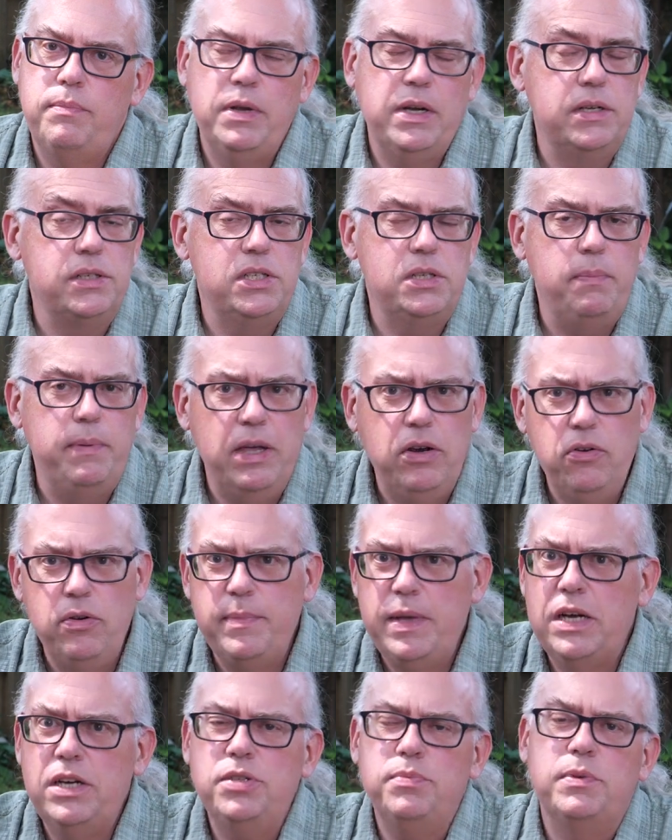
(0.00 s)
because the battery
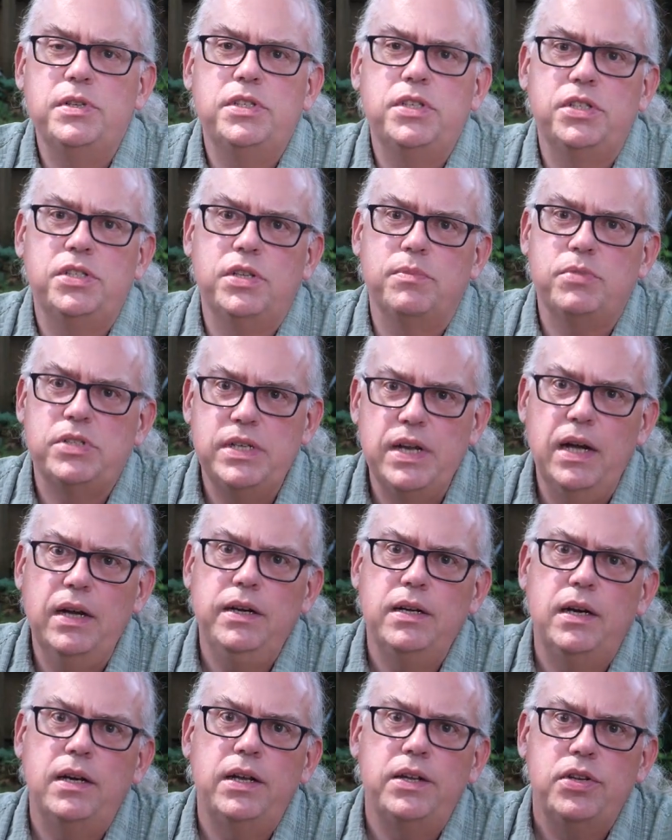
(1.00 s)
management system is not
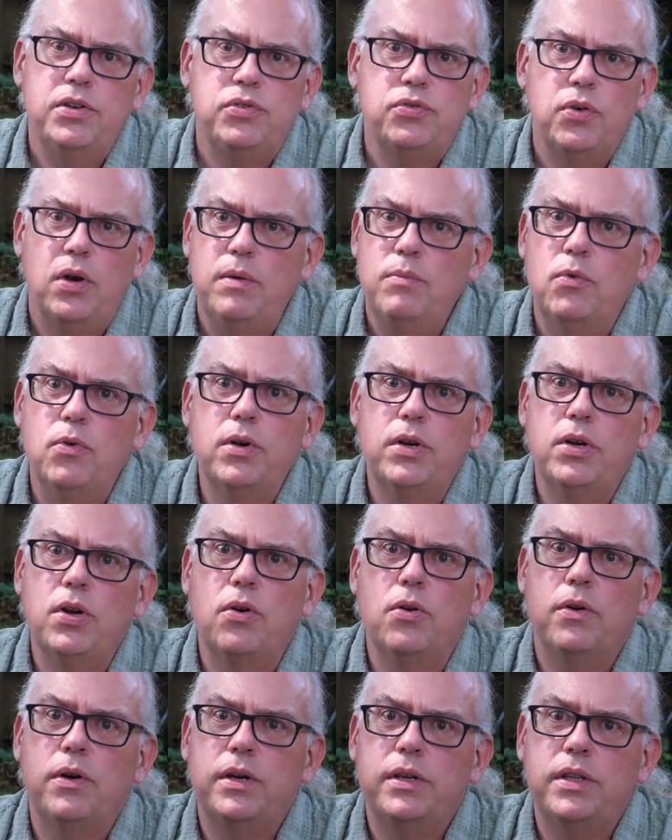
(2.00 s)
going to let you draw more
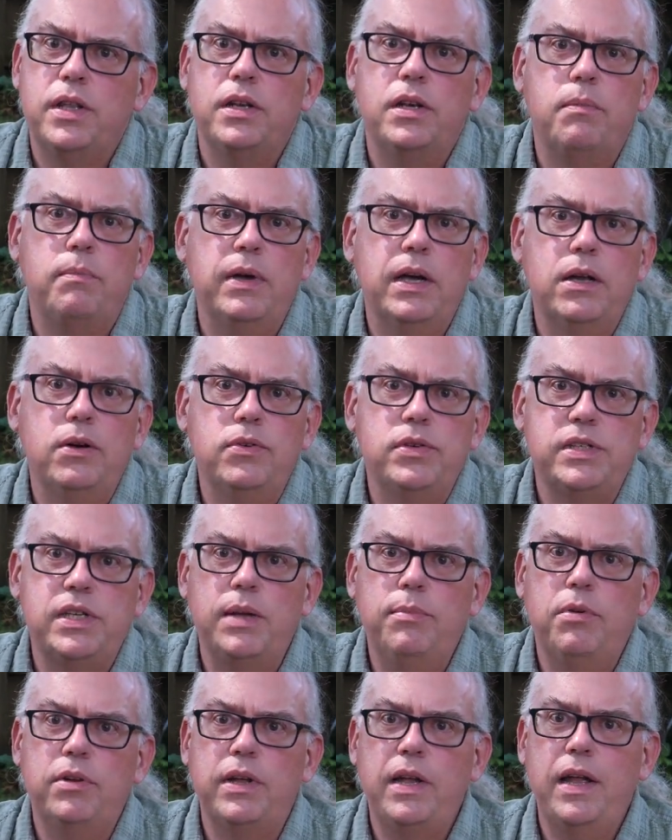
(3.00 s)
current than the battery is
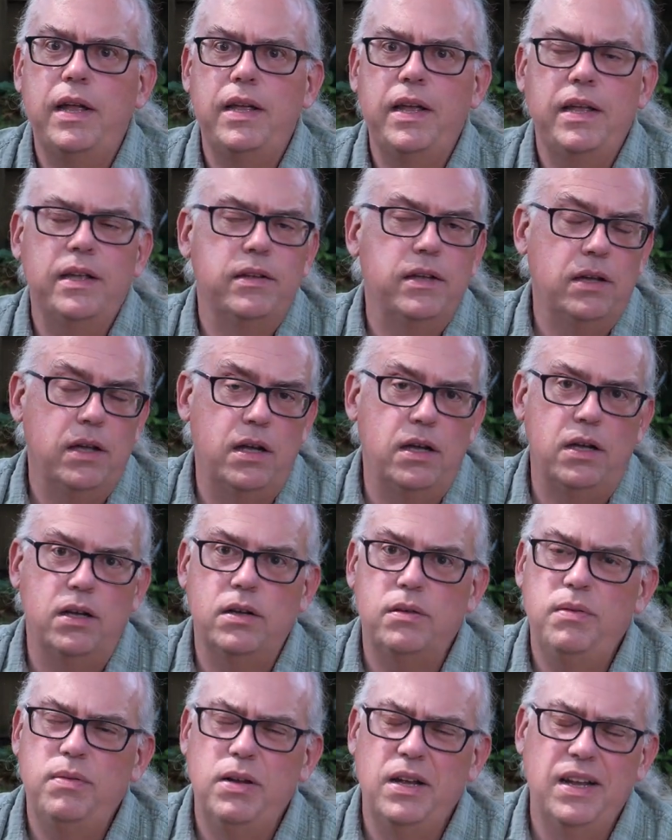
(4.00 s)
able to,
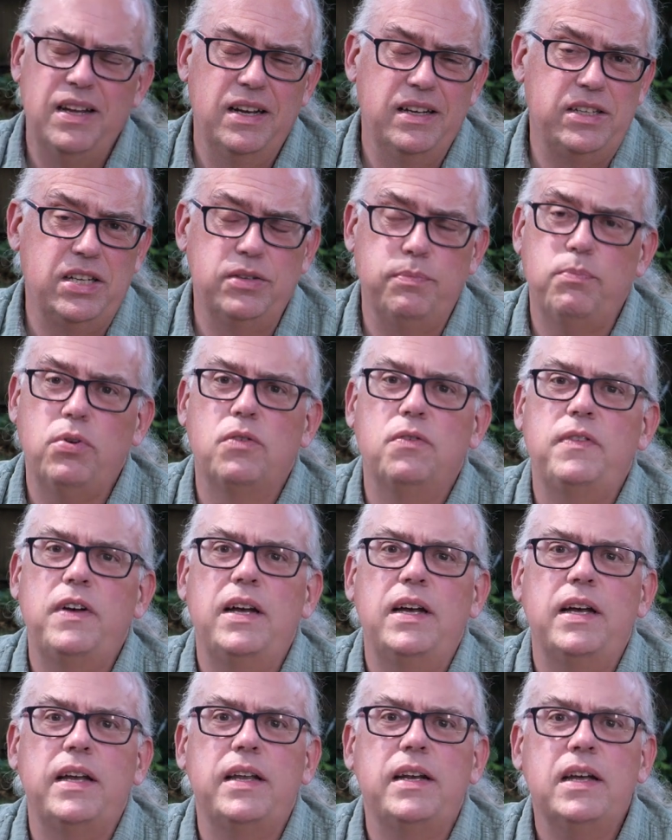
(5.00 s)
uh, to
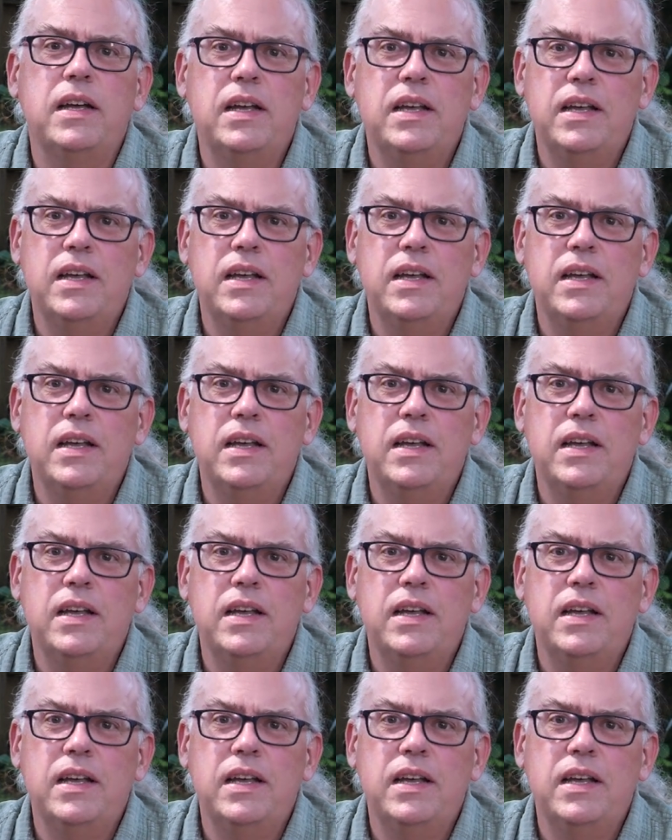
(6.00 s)
provide.